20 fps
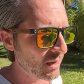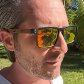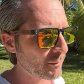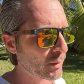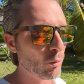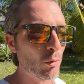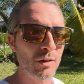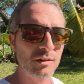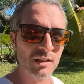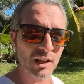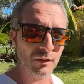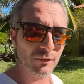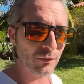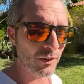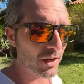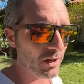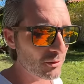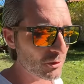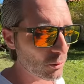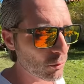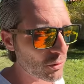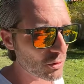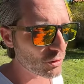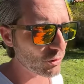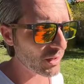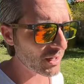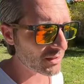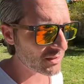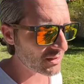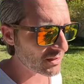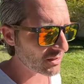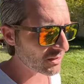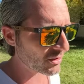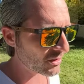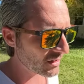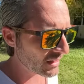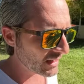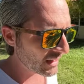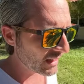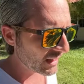But what they fail to address
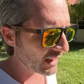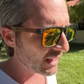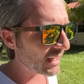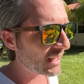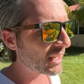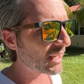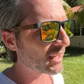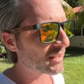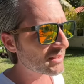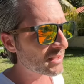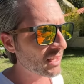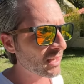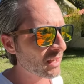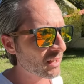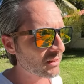here is,